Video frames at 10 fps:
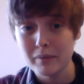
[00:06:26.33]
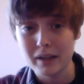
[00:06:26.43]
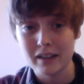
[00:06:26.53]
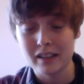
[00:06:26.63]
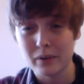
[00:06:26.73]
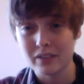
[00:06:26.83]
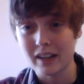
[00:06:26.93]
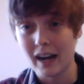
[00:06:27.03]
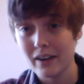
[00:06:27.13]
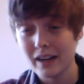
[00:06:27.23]
because I was
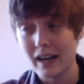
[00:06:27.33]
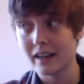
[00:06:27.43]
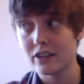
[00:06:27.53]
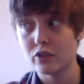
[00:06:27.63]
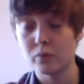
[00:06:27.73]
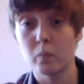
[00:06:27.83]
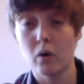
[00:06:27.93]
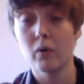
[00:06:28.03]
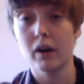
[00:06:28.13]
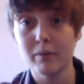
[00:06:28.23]
tired and I just
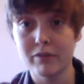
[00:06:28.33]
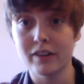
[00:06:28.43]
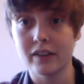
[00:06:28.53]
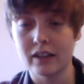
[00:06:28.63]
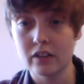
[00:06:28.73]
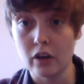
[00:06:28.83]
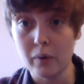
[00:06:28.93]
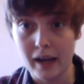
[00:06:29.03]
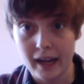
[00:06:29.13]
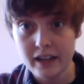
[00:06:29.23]
woke up feeling
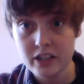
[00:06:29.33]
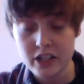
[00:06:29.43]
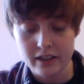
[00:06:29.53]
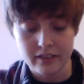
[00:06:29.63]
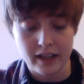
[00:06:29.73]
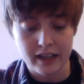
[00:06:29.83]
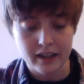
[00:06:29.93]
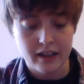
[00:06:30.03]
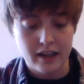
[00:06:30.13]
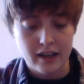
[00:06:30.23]
so anxious.
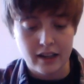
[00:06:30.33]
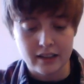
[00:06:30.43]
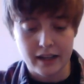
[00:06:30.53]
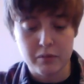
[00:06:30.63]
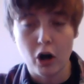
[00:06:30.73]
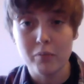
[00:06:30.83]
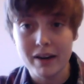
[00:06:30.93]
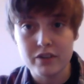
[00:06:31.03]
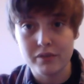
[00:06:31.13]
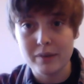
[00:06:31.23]
Like all
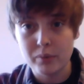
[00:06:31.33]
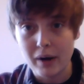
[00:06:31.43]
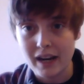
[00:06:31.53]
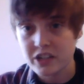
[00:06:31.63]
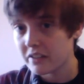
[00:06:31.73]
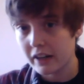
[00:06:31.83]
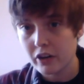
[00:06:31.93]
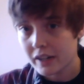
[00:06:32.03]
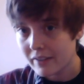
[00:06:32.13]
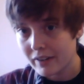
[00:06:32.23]
my dreams were anxious. I
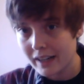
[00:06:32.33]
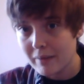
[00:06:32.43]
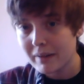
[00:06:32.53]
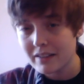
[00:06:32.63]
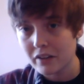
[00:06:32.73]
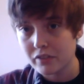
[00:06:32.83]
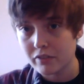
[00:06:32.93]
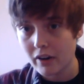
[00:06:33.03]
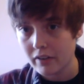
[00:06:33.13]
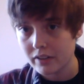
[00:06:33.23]
couldn't ever get myself to
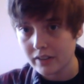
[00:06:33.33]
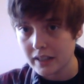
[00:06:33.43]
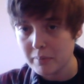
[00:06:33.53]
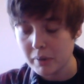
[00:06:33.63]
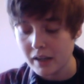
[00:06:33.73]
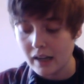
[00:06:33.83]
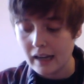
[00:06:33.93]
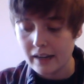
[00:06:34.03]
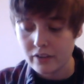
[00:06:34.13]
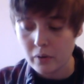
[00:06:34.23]
fall asleep.
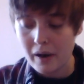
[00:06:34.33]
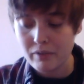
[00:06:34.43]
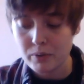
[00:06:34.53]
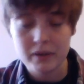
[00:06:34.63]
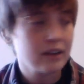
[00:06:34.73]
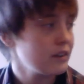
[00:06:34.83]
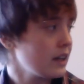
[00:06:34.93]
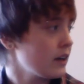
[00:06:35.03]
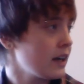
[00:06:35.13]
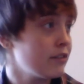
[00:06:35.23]
And so afterwards I was
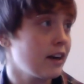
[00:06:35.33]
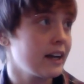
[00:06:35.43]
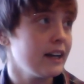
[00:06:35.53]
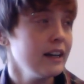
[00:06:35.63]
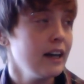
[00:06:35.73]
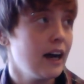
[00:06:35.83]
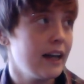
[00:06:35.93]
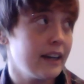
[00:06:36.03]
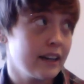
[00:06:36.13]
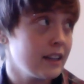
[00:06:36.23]
like, okay, fuck it.
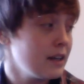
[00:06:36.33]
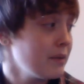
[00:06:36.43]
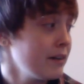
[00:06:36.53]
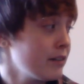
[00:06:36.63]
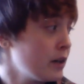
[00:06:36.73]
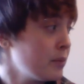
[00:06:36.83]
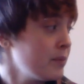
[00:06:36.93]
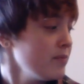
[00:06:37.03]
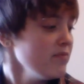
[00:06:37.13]
And I cleaned my room